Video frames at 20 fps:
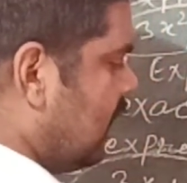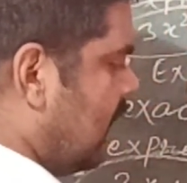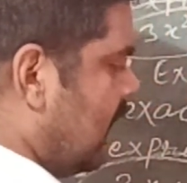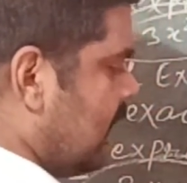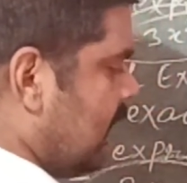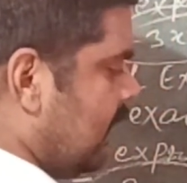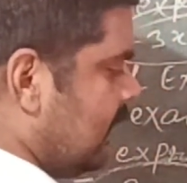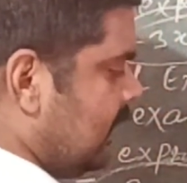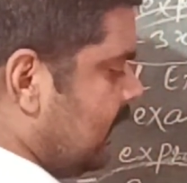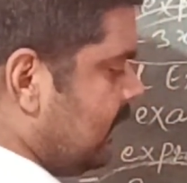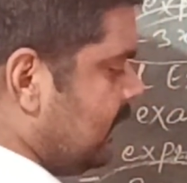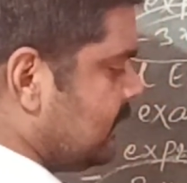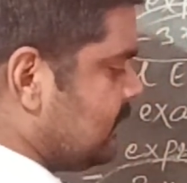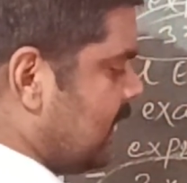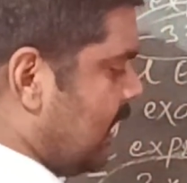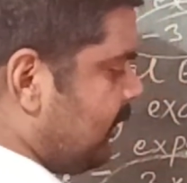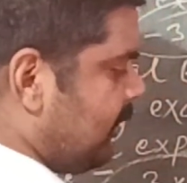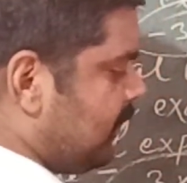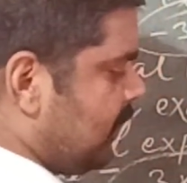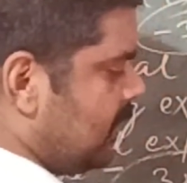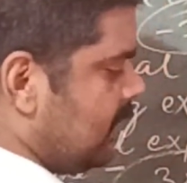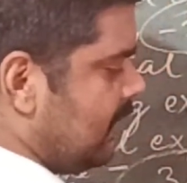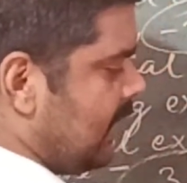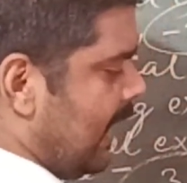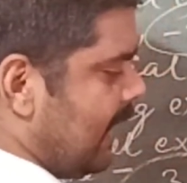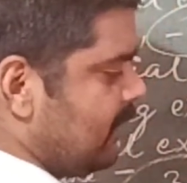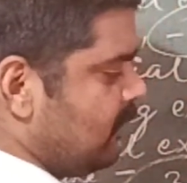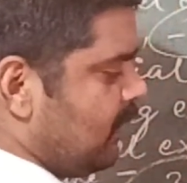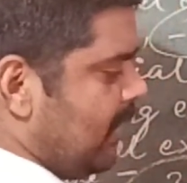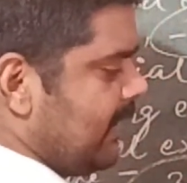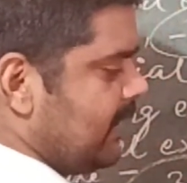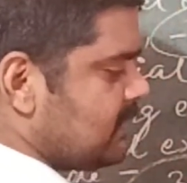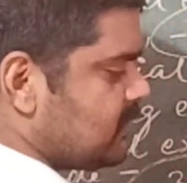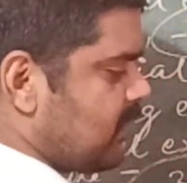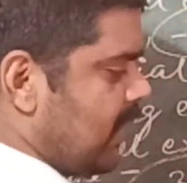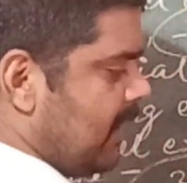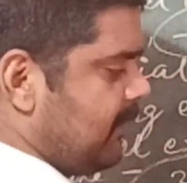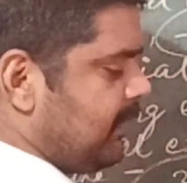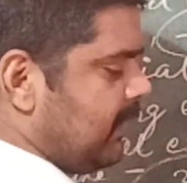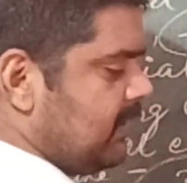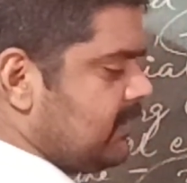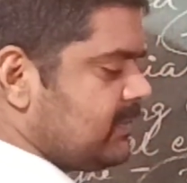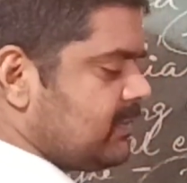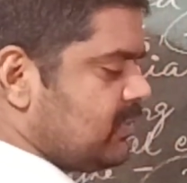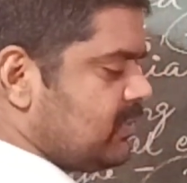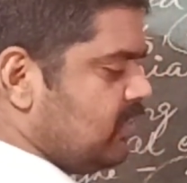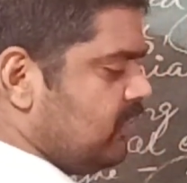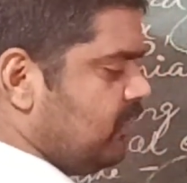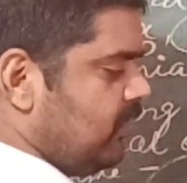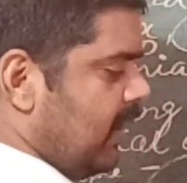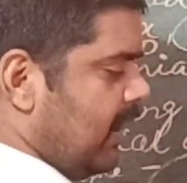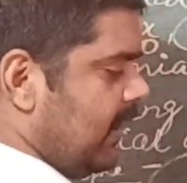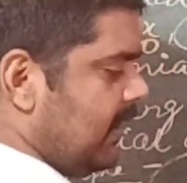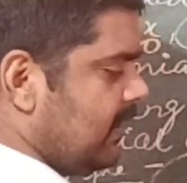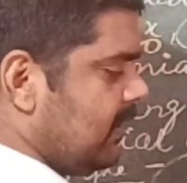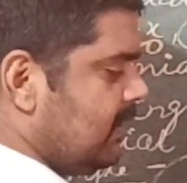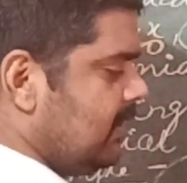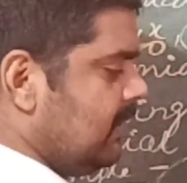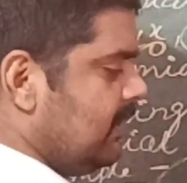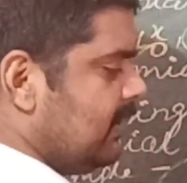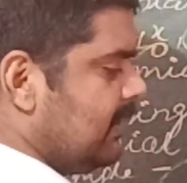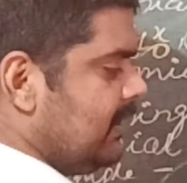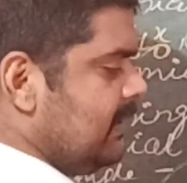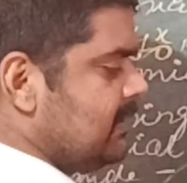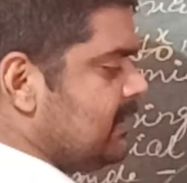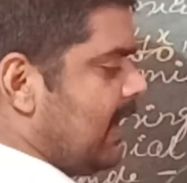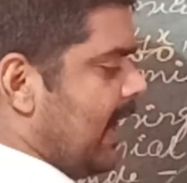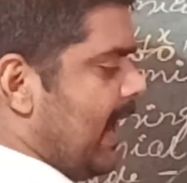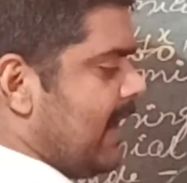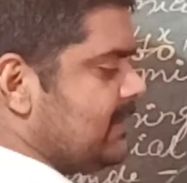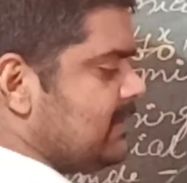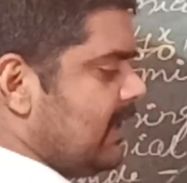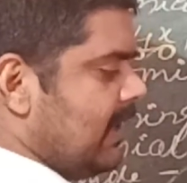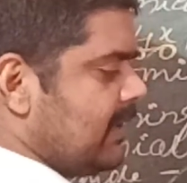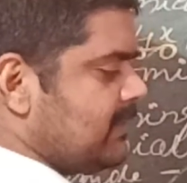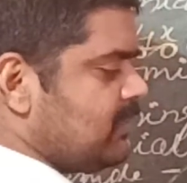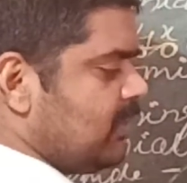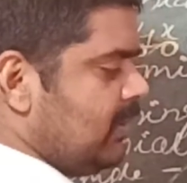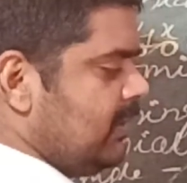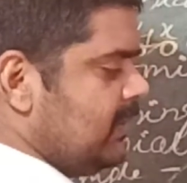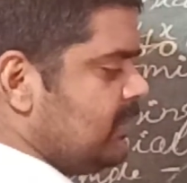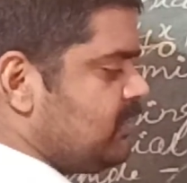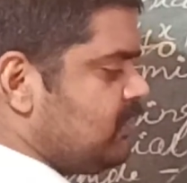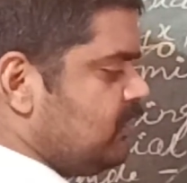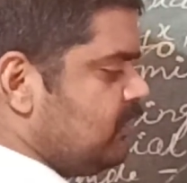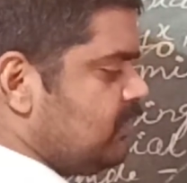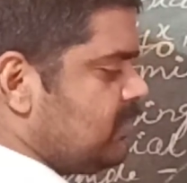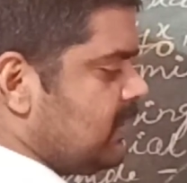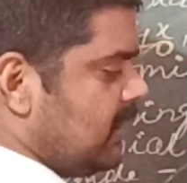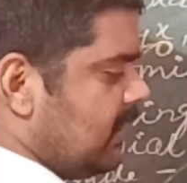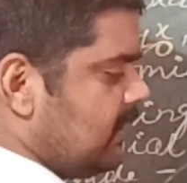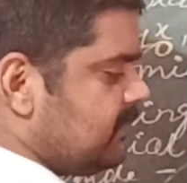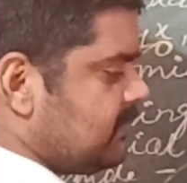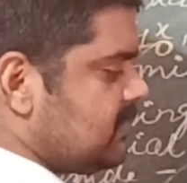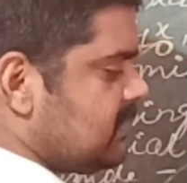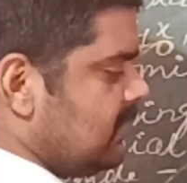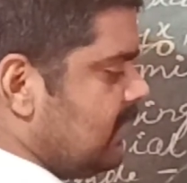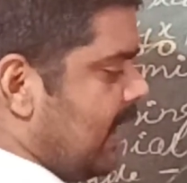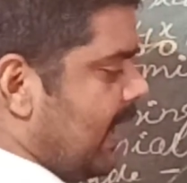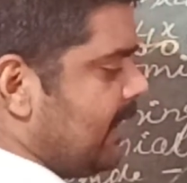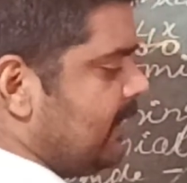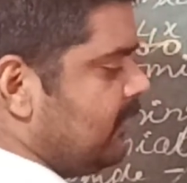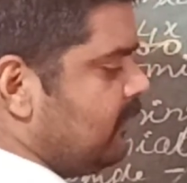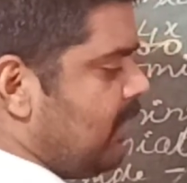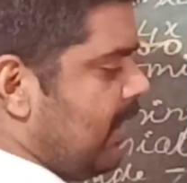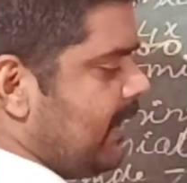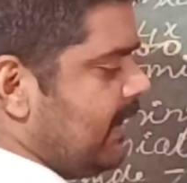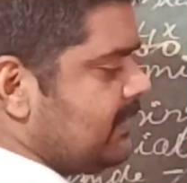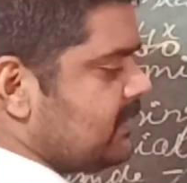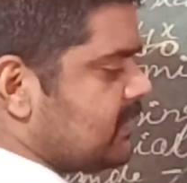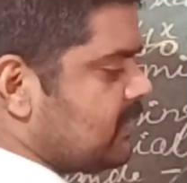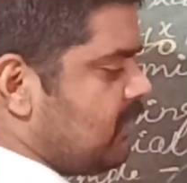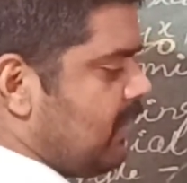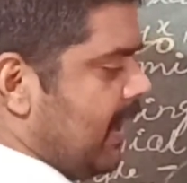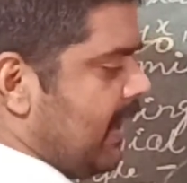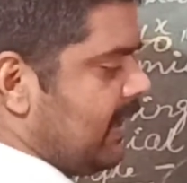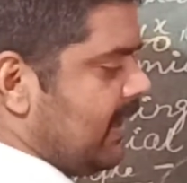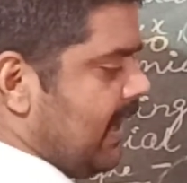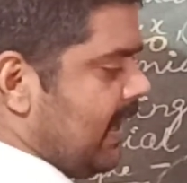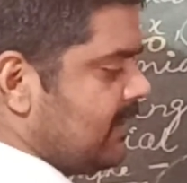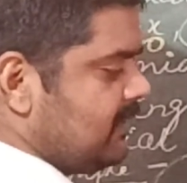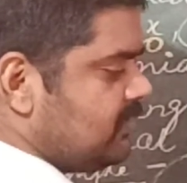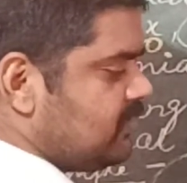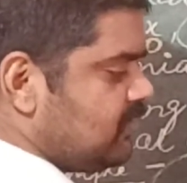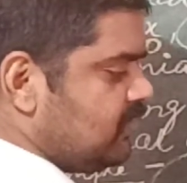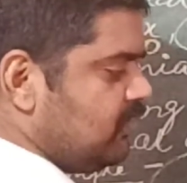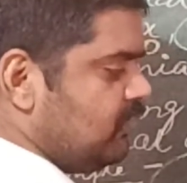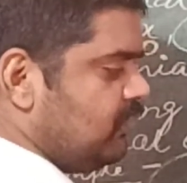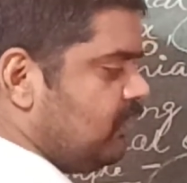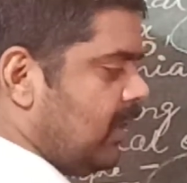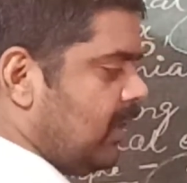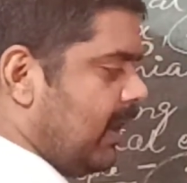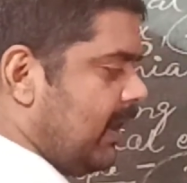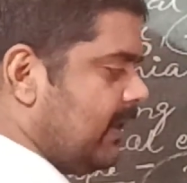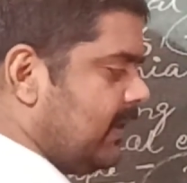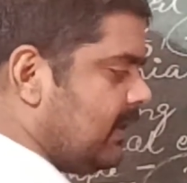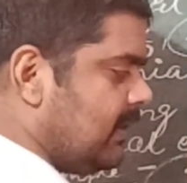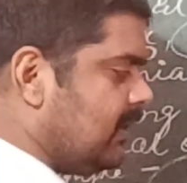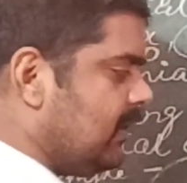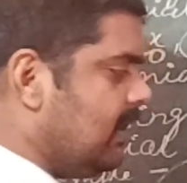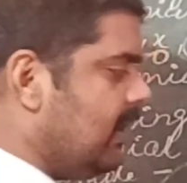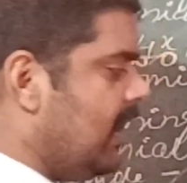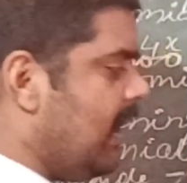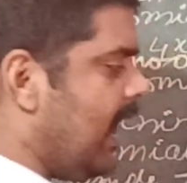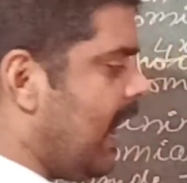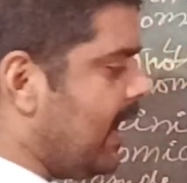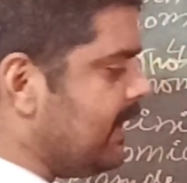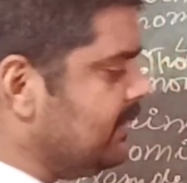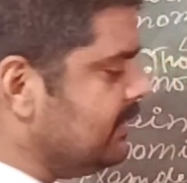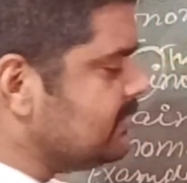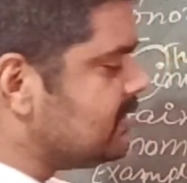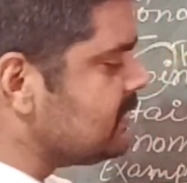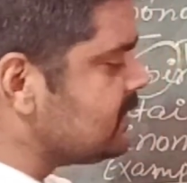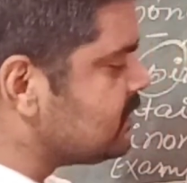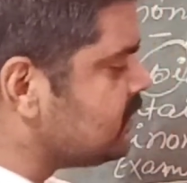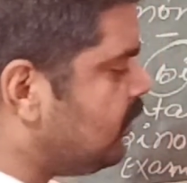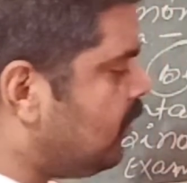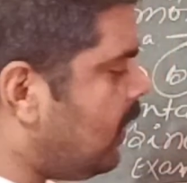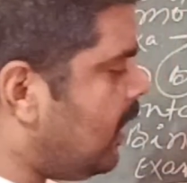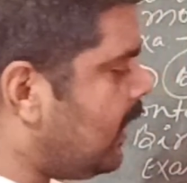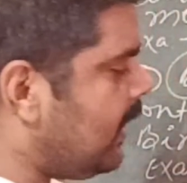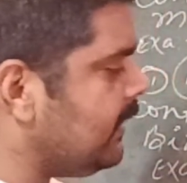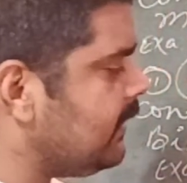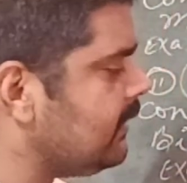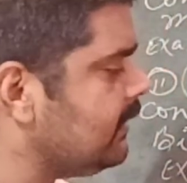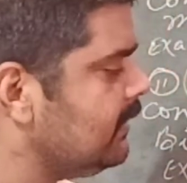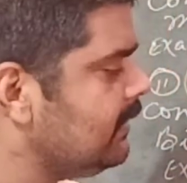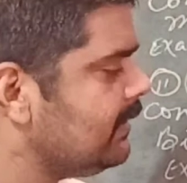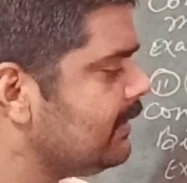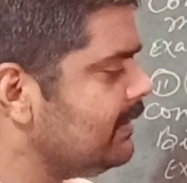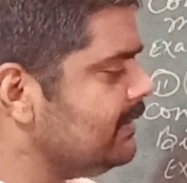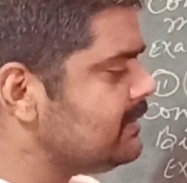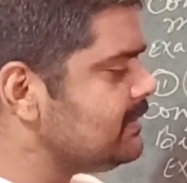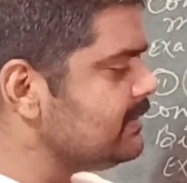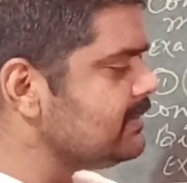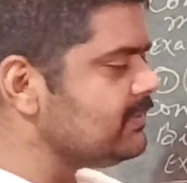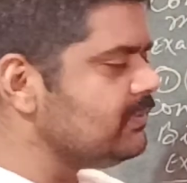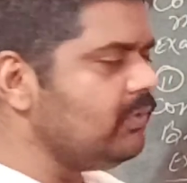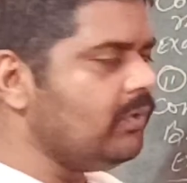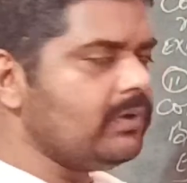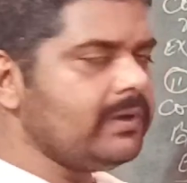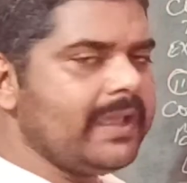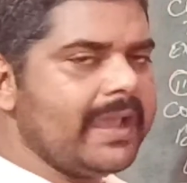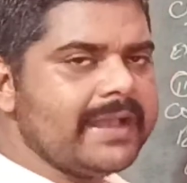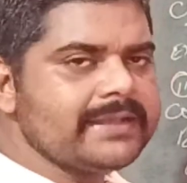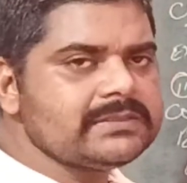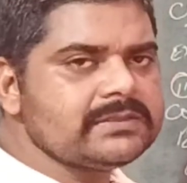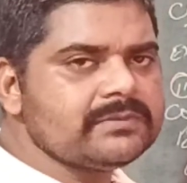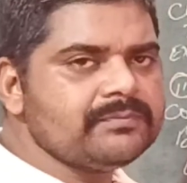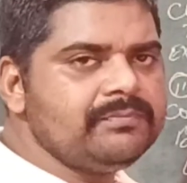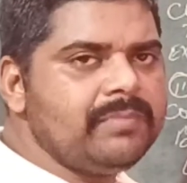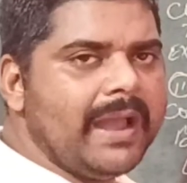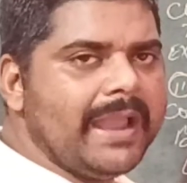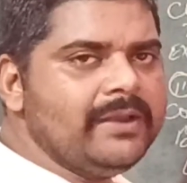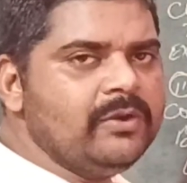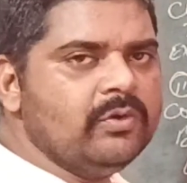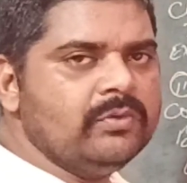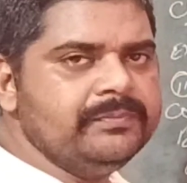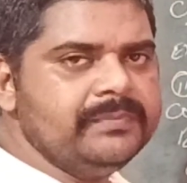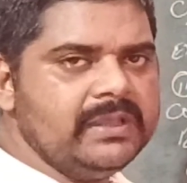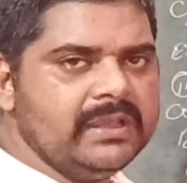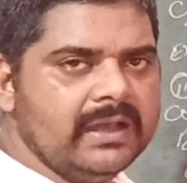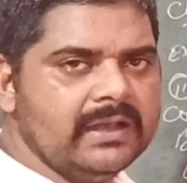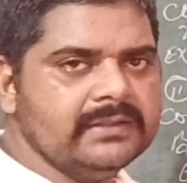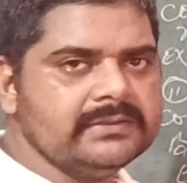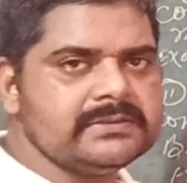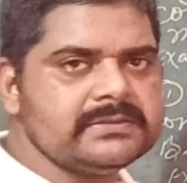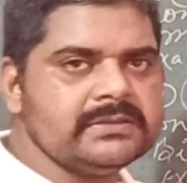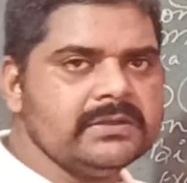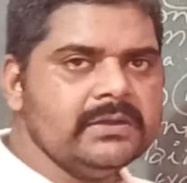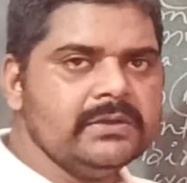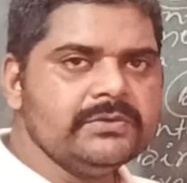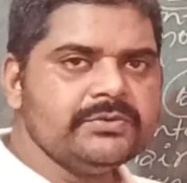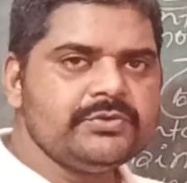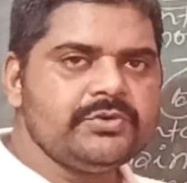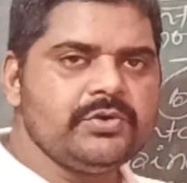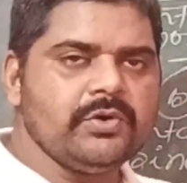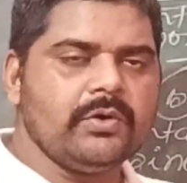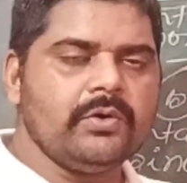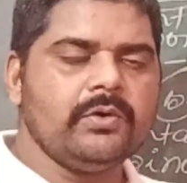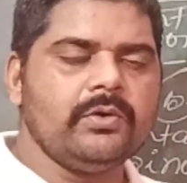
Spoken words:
another example, 9y squared plus 2y. It has actually two terms, 9y squared and 2y, and this is why it is known as binomials. So